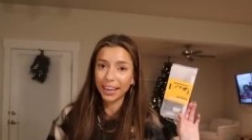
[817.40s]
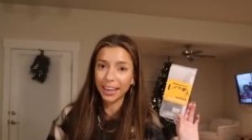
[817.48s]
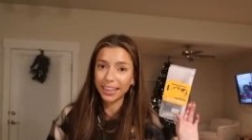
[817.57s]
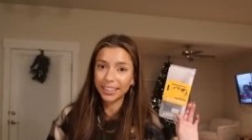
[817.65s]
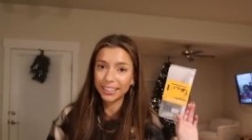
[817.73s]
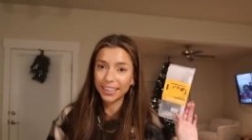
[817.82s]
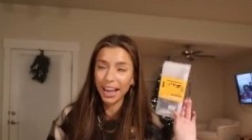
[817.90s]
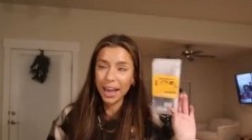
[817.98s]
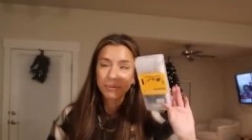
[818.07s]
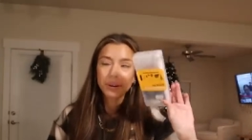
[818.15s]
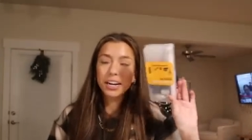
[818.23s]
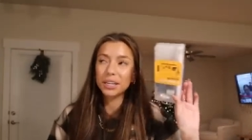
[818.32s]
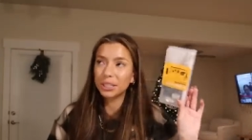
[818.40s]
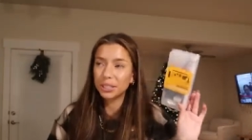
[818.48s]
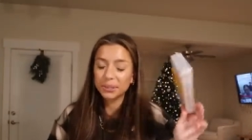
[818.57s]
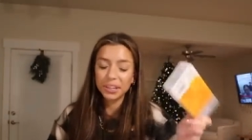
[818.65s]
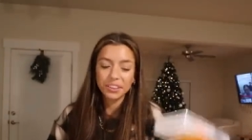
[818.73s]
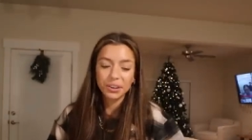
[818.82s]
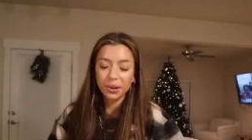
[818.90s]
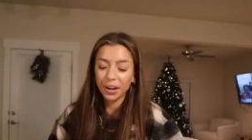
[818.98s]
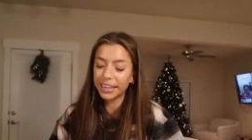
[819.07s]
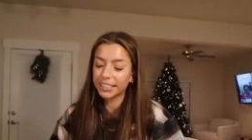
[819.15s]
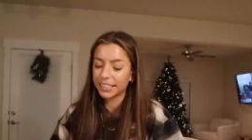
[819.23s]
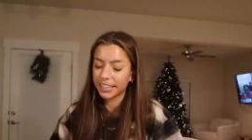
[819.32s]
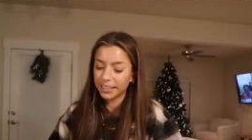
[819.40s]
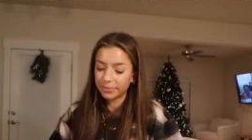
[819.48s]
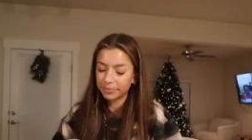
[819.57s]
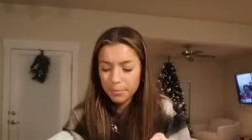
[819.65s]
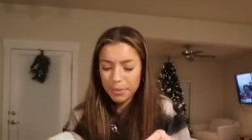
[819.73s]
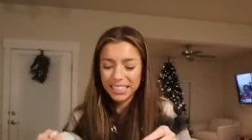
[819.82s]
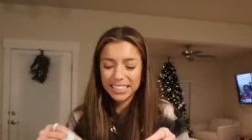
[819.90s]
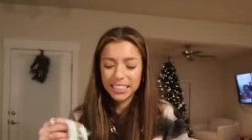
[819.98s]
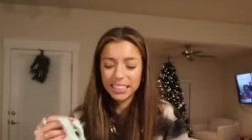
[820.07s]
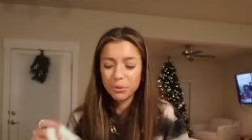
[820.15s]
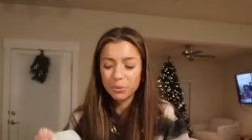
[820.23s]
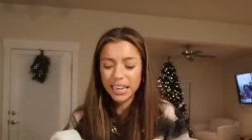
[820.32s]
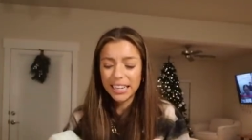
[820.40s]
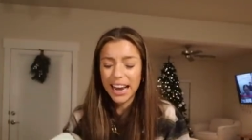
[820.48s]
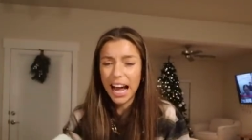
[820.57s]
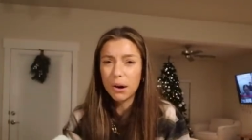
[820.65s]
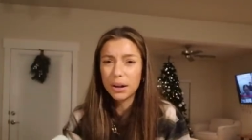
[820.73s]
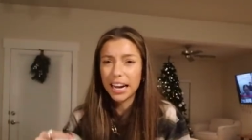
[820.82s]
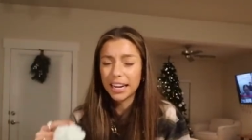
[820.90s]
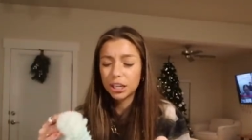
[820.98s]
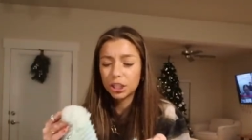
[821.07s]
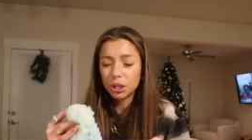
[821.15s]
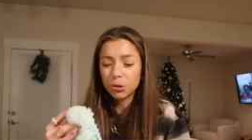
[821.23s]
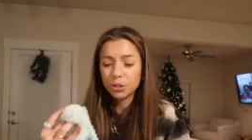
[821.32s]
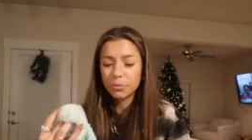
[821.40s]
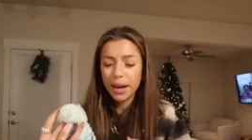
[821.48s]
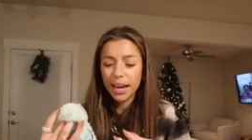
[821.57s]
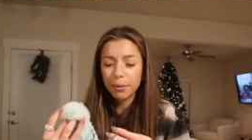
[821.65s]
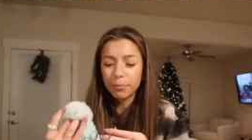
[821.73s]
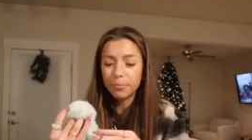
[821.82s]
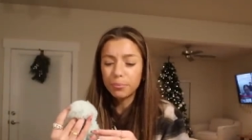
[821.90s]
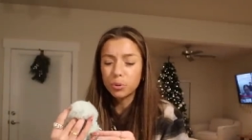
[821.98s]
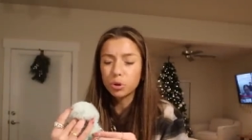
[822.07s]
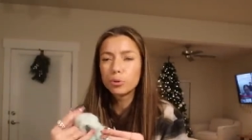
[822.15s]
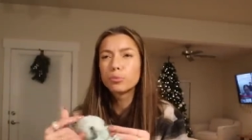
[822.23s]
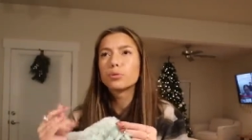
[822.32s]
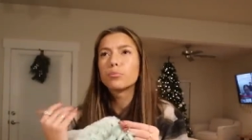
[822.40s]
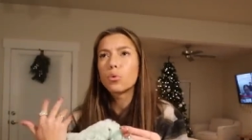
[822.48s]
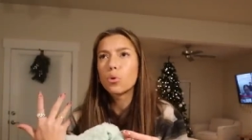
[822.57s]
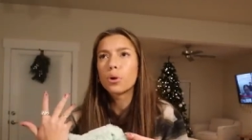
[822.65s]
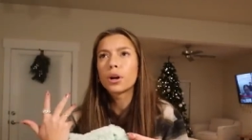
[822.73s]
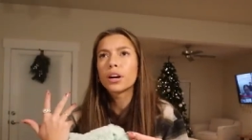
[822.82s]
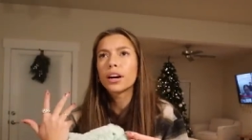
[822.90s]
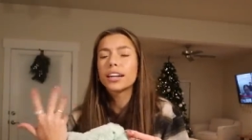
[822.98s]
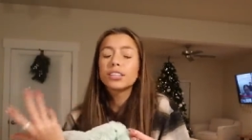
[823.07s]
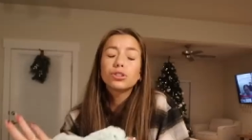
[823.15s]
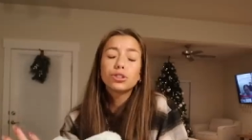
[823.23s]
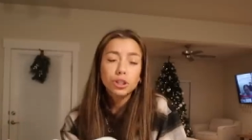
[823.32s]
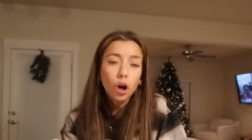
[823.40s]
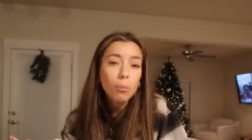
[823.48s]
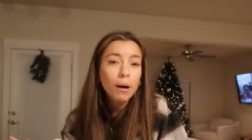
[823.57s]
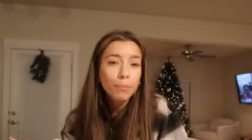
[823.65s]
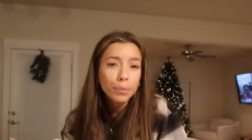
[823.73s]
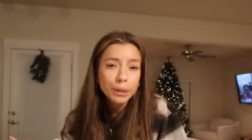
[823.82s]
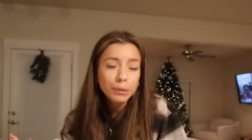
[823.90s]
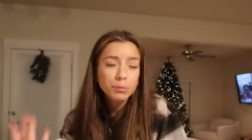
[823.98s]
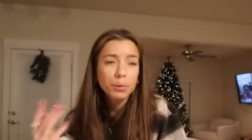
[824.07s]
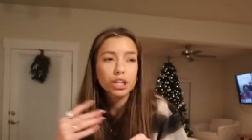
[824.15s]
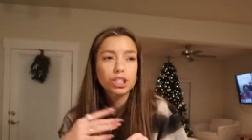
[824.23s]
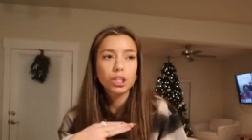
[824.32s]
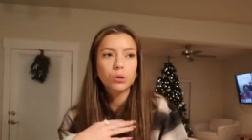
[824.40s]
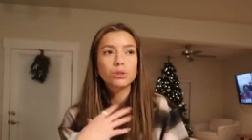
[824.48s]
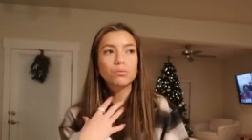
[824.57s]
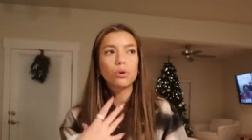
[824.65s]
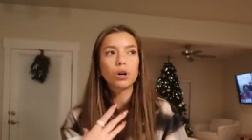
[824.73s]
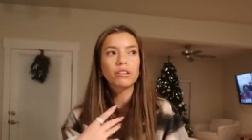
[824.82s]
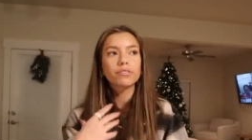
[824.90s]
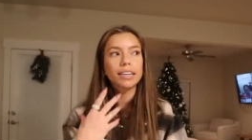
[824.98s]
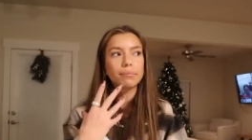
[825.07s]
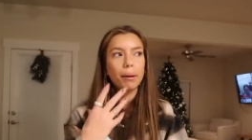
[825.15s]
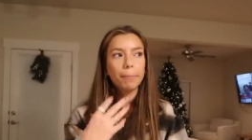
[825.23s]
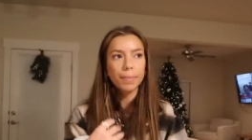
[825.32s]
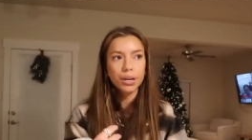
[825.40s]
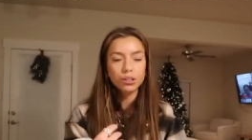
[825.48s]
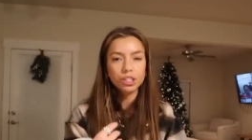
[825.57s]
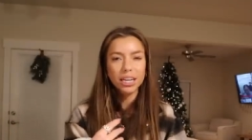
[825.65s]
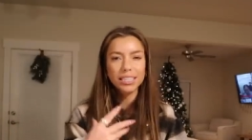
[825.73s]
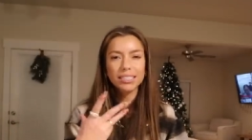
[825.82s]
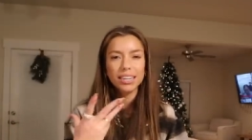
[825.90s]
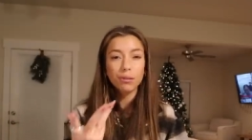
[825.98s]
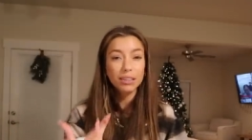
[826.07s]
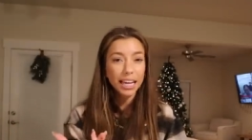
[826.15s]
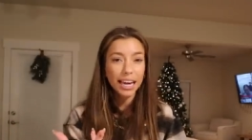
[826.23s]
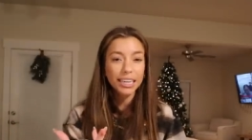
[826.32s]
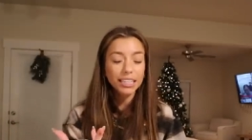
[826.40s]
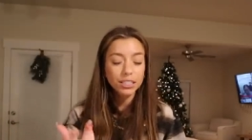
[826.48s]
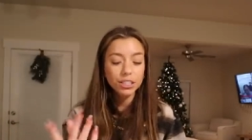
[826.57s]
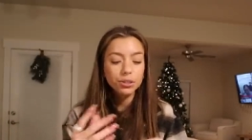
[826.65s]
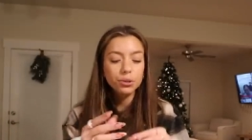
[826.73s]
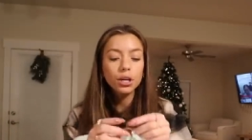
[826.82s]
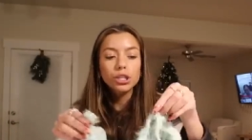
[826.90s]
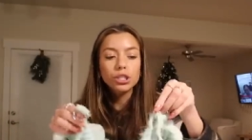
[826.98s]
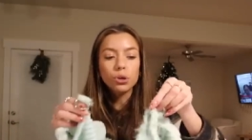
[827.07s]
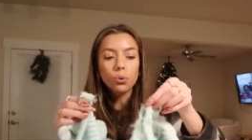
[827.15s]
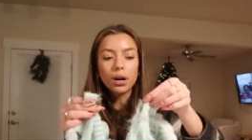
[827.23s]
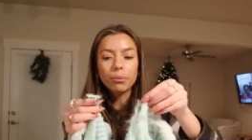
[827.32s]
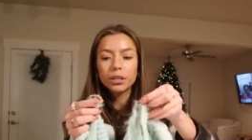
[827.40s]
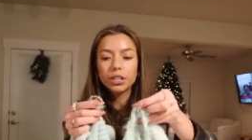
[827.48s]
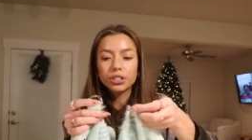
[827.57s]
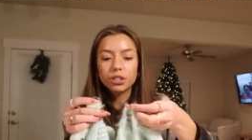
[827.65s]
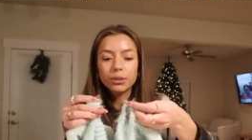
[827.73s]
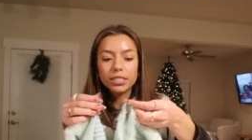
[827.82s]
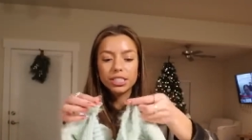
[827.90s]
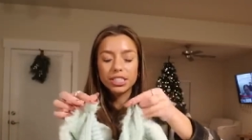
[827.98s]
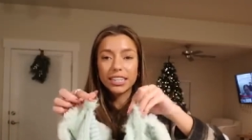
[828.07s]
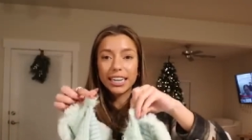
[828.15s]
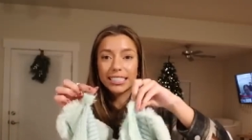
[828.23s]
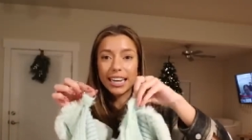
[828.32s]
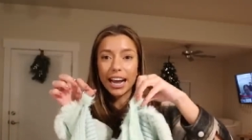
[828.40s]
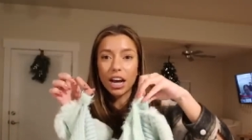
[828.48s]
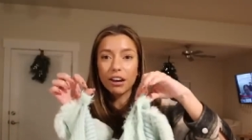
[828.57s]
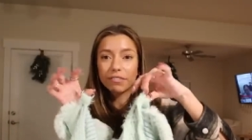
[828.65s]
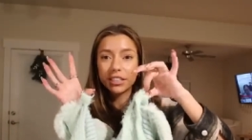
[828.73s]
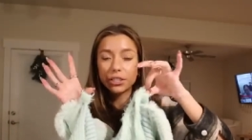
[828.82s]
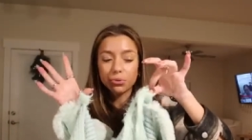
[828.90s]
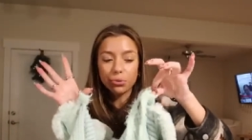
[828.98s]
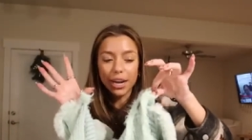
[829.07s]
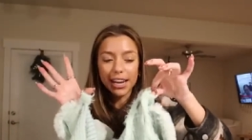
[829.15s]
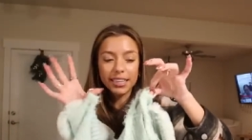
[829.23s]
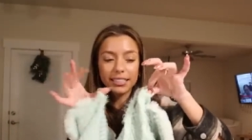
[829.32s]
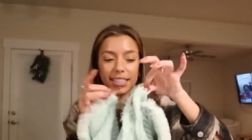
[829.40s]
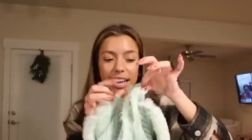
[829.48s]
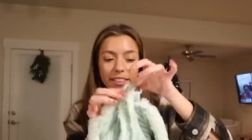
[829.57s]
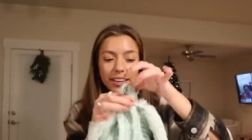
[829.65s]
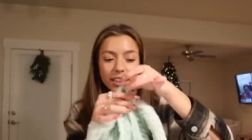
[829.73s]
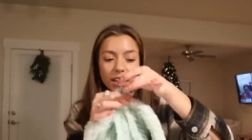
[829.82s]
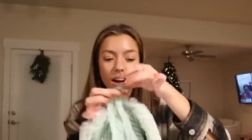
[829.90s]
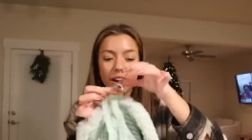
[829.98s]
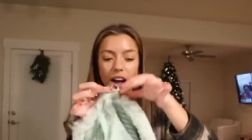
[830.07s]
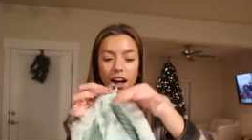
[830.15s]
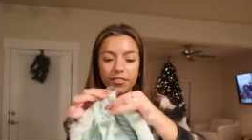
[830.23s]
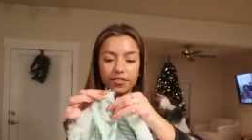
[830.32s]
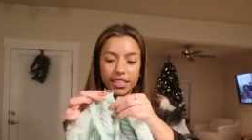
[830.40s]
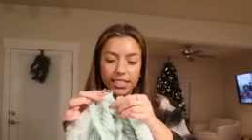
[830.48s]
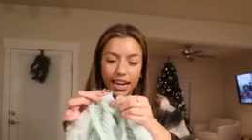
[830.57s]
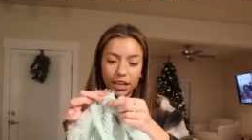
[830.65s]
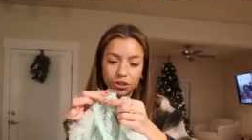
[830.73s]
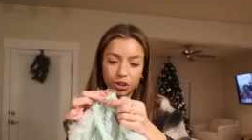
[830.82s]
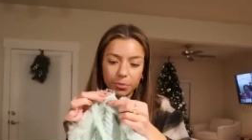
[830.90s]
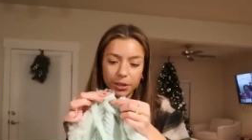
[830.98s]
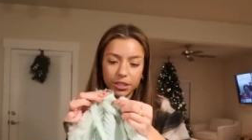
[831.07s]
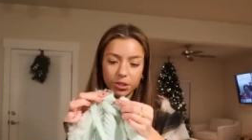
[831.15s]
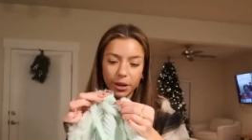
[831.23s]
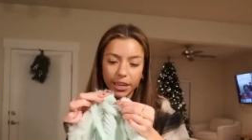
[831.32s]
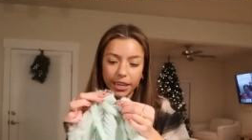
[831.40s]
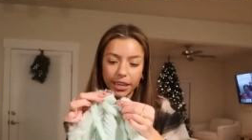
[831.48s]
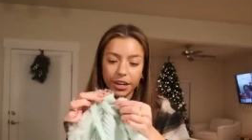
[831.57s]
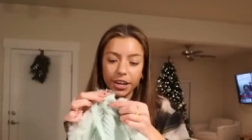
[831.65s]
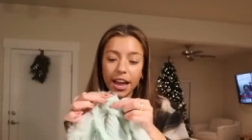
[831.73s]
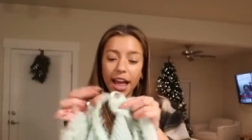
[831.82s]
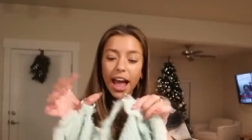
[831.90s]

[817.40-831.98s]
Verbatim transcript: kit. And we're not gonna do anything crazy. Basically right now, it kind of shows my boobs more. It doesn't show my boobs, but it shows more of like my middle chest than I would like it to. So what I'm gonna do is just like take off these rings and then cut off this extra piece right here